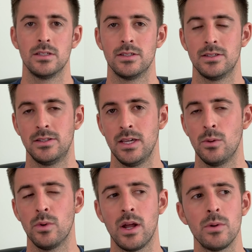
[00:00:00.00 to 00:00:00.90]
See,
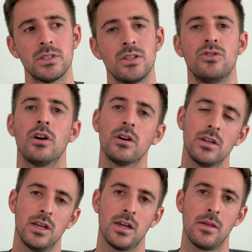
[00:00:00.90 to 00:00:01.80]
when I was a young
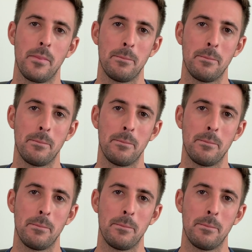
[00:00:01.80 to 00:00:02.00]
kid,